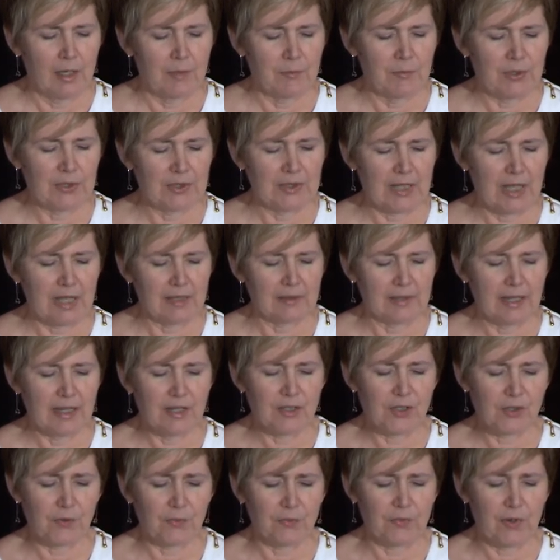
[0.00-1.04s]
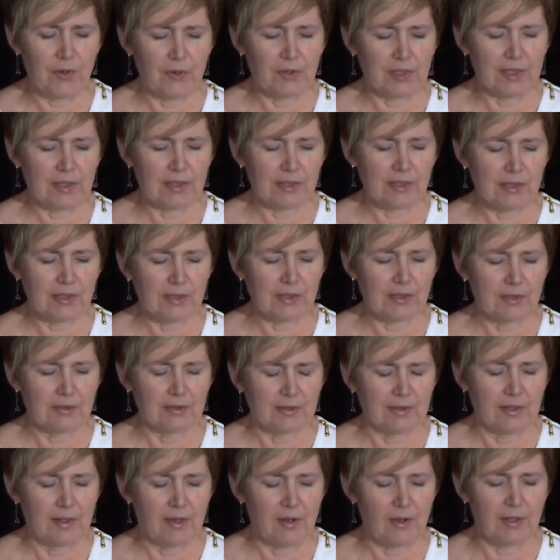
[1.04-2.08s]
Put that laser focus
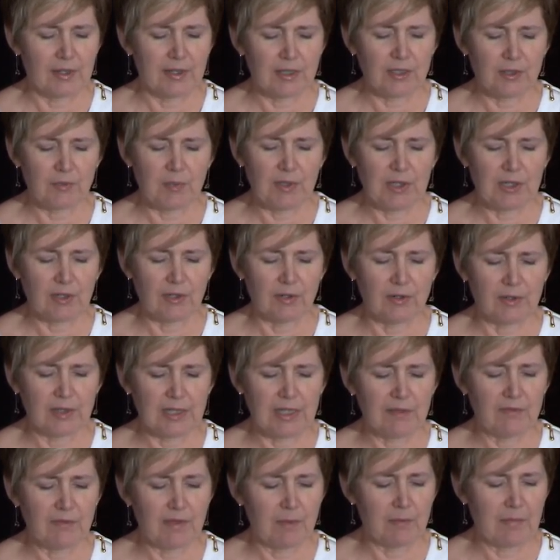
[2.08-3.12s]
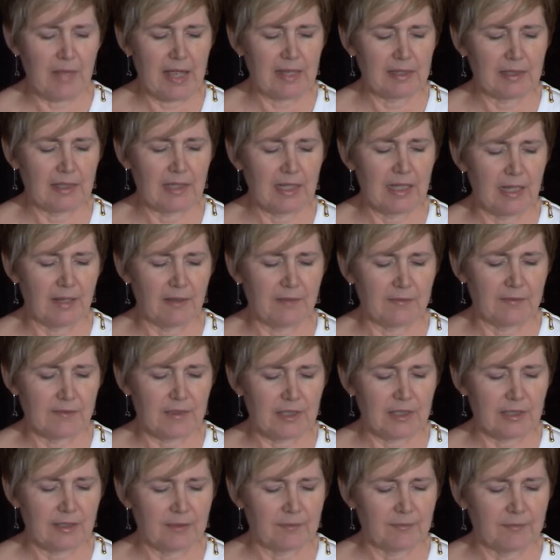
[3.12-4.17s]
on the speaker, give them that
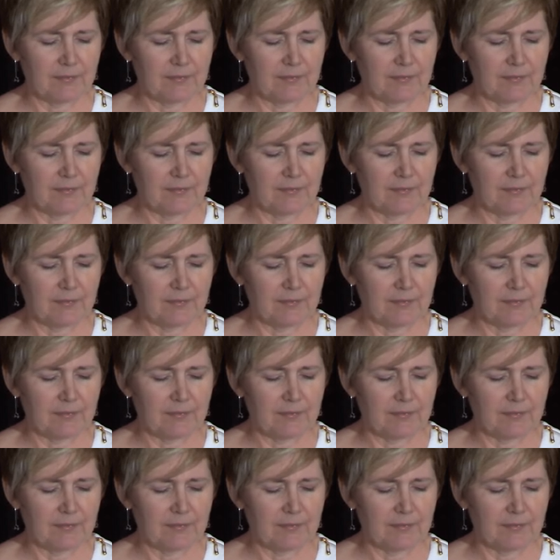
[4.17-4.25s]
gift